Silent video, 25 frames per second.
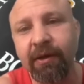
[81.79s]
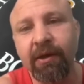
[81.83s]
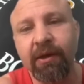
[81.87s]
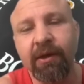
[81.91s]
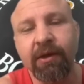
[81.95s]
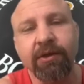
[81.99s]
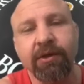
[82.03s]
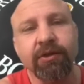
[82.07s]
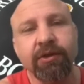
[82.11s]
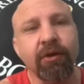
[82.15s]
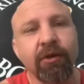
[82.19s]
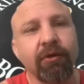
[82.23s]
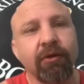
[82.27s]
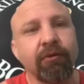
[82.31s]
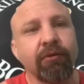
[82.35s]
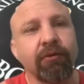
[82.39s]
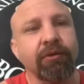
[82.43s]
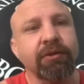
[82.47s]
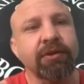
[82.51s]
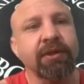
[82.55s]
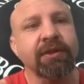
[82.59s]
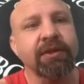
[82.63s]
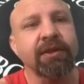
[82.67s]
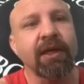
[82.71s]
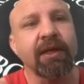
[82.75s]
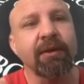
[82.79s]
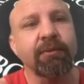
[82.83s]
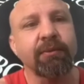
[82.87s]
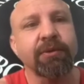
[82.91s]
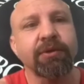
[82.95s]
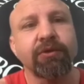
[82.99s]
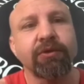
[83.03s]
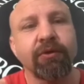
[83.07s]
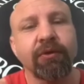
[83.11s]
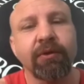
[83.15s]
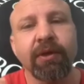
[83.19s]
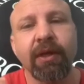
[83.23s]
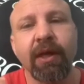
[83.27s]
So since I was
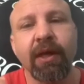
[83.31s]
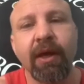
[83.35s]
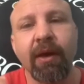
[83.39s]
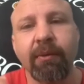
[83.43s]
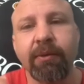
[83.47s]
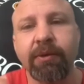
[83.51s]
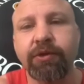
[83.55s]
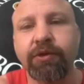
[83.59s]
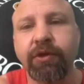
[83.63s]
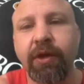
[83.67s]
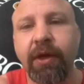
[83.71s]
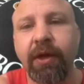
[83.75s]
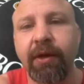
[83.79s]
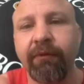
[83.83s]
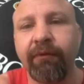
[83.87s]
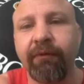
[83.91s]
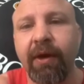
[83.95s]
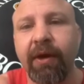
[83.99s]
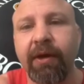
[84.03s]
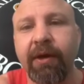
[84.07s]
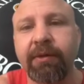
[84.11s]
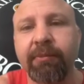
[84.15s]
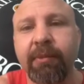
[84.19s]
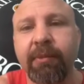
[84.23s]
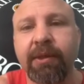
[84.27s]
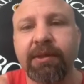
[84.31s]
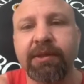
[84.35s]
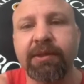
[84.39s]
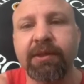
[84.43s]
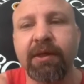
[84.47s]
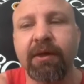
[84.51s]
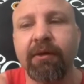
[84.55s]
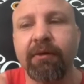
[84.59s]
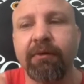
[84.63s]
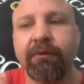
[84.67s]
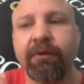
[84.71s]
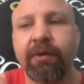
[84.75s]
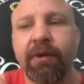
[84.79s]
doing that, I was training fighters
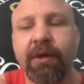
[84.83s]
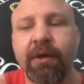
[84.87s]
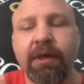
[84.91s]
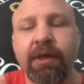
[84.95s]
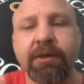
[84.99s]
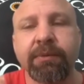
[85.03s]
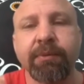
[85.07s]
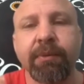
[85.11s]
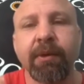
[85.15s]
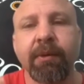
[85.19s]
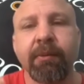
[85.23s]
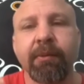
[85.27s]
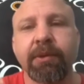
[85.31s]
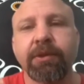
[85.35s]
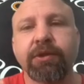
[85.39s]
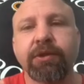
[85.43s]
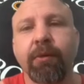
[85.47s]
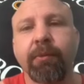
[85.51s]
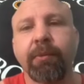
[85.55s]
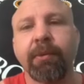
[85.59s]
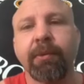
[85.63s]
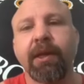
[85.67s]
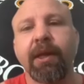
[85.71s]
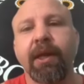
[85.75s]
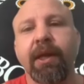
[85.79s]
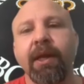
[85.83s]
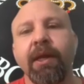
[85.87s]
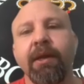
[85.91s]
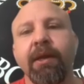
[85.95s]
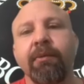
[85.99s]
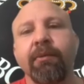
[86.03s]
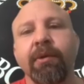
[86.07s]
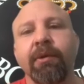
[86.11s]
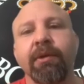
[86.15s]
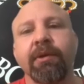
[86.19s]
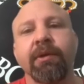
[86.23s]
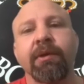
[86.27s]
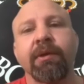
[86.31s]
myself. It's pretty much open to
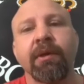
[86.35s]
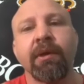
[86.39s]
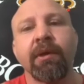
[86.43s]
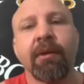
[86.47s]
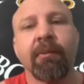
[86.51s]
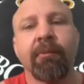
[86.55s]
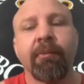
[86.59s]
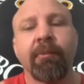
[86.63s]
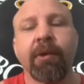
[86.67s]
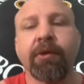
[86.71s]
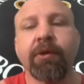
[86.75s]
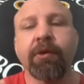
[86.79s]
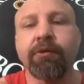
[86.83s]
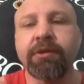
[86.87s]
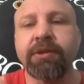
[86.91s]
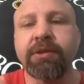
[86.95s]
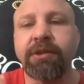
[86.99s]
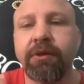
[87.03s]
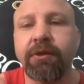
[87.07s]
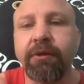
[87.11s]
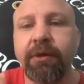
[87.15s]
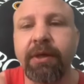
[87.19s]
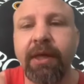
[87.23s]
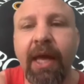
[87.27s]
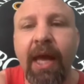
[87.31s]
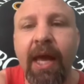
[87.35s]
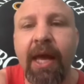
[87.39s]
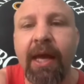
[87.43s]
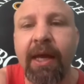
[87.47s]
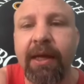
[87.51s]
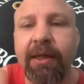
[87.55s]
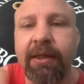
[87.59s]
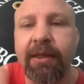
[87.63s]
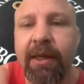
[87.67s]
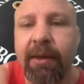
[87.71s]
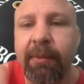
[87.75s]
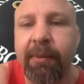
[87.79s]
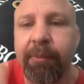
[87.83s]
anyone but you still can get
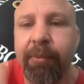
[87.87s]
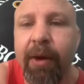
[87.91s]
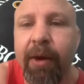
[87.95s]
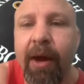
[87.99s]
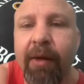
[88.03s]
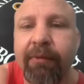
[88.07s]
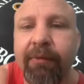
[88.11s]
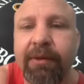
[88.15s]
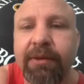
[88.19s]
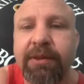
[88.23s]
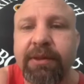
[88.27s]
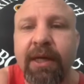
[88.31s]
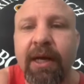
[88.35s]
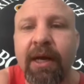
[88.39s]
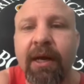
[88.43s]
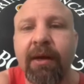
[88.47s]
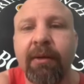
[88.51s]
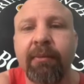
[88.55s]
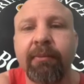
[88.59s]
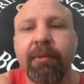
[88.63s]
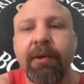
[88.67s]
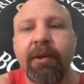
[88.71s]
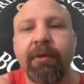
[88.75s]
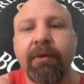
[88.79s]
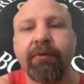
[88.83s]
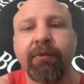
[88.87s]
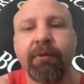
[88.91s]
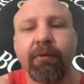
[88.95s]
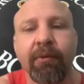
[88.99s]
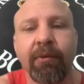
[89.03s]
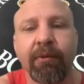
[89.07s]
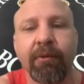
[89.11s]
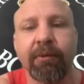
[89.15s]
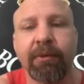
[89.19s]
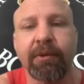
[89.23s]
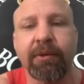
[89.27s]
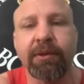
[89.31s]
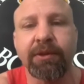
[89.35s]
that private time if you want to
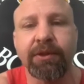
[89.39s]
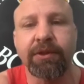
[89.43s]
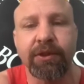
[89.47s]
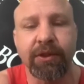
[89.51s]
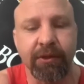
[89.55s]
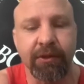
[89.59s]
rent the gym.